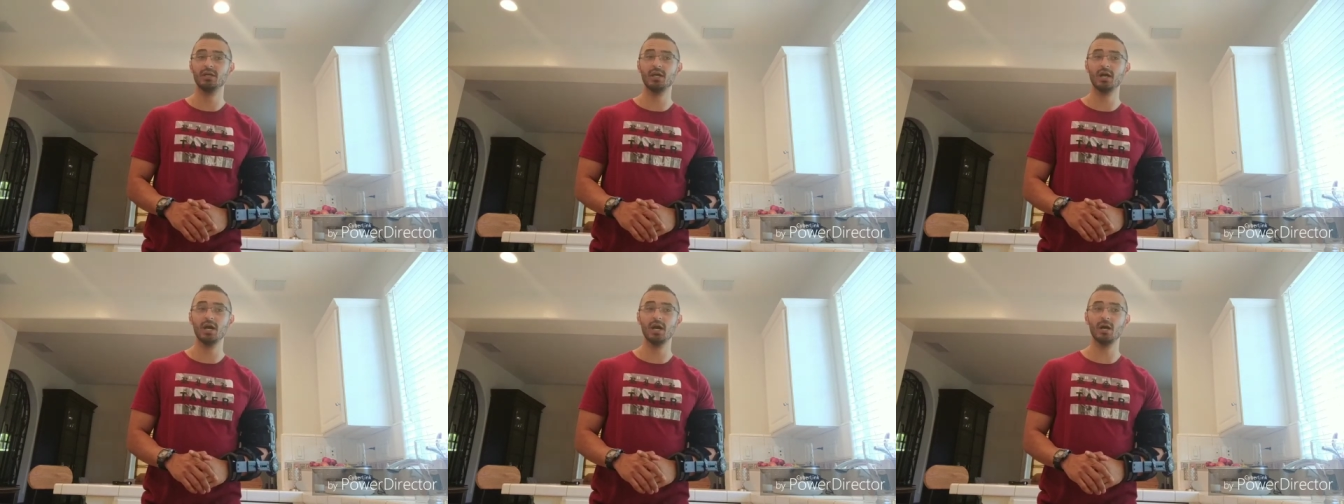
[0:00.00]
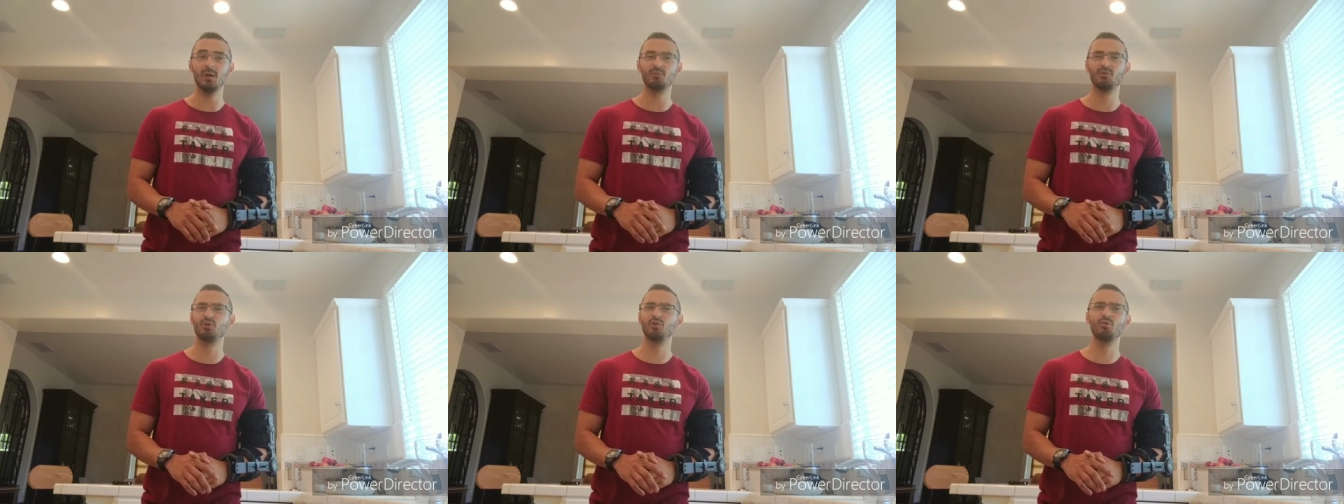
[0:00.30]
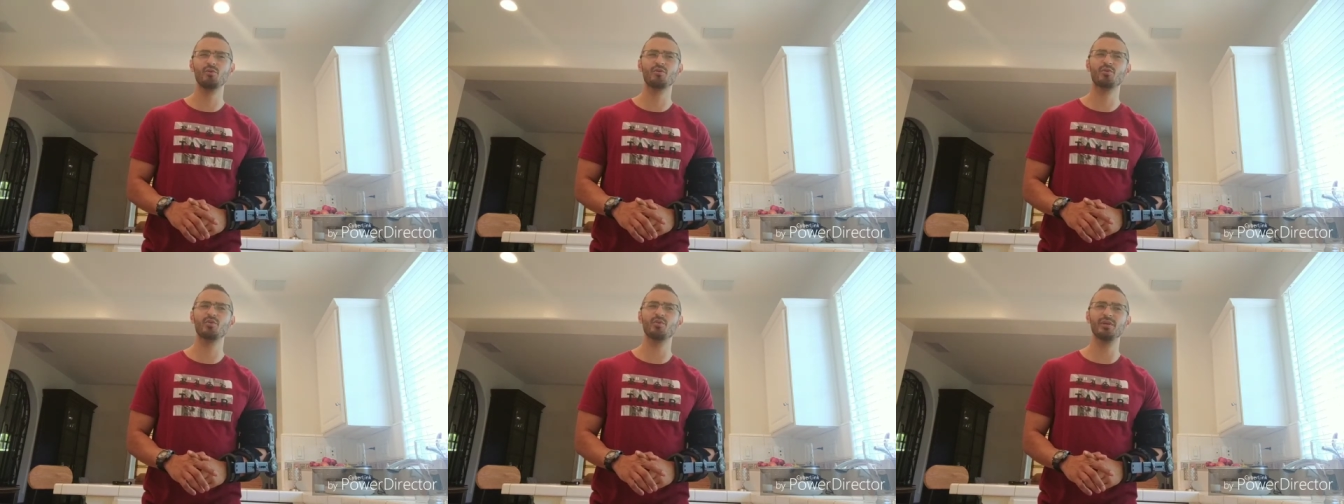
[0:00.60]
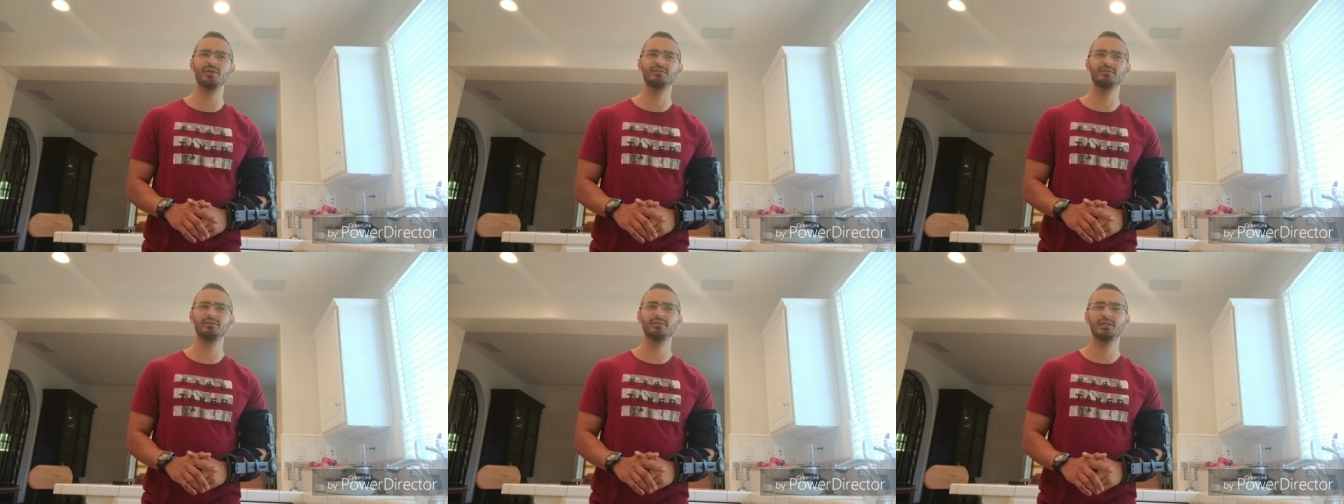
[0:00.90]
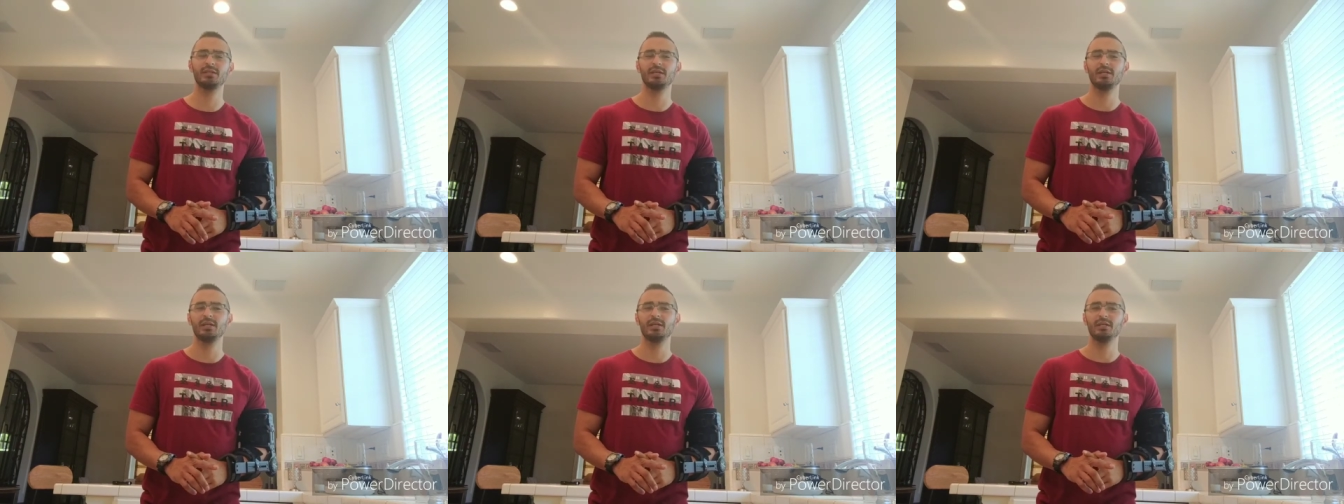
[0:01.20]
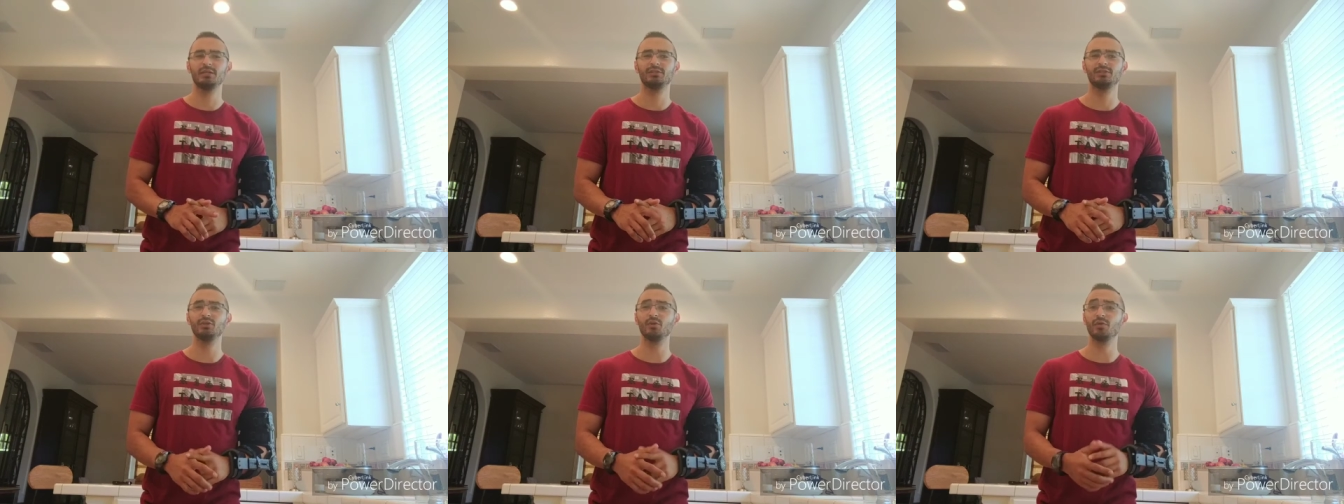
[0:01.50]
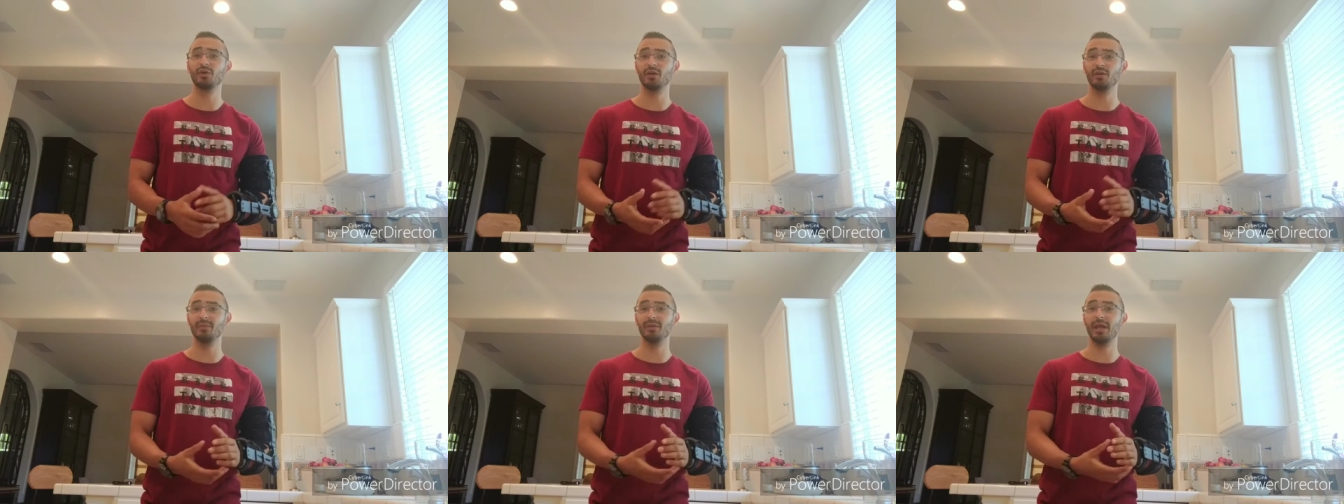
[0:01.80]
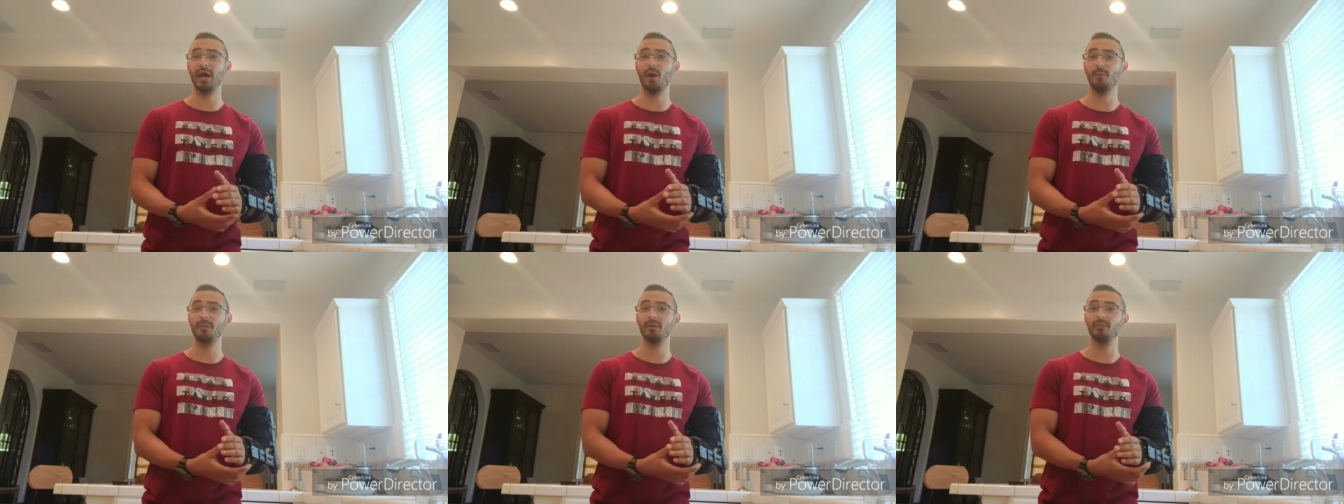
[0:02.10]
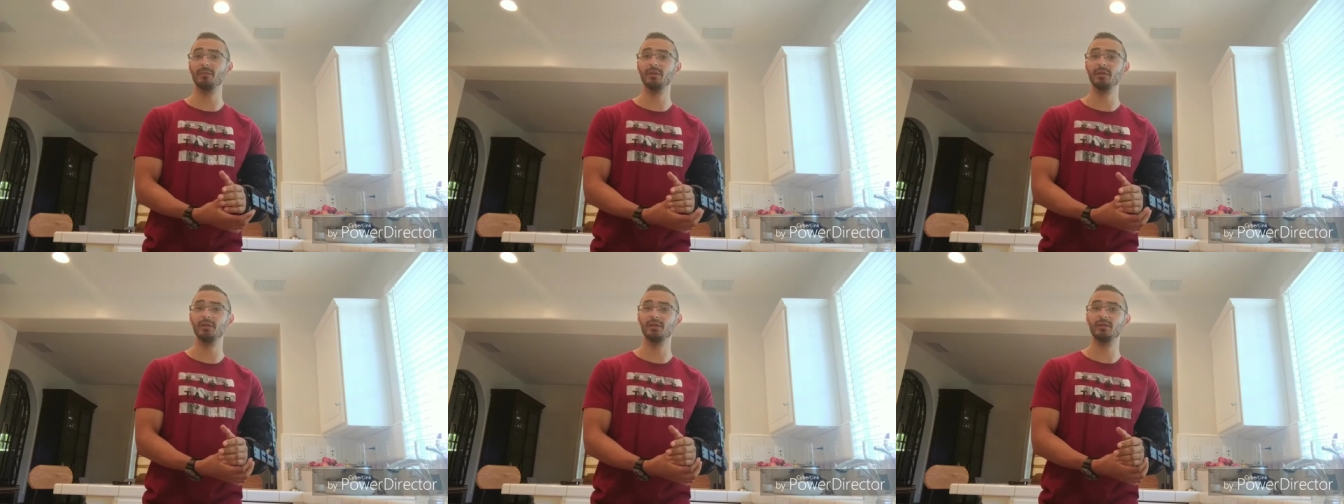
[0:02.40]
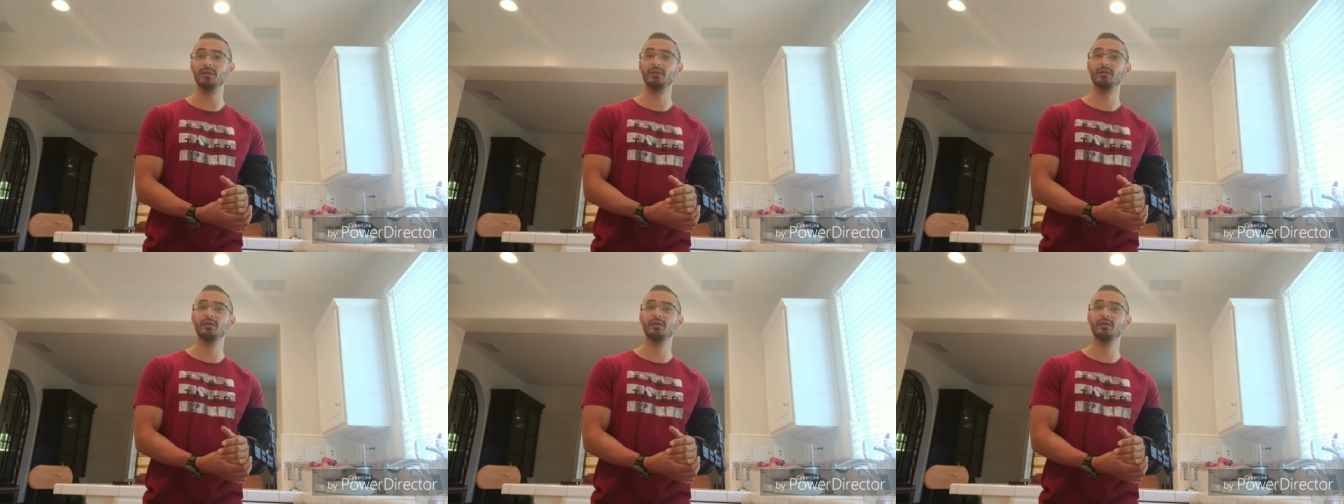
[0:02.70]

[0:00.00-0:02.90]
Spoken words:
2 or 3 weeks. So they're going to be helping me,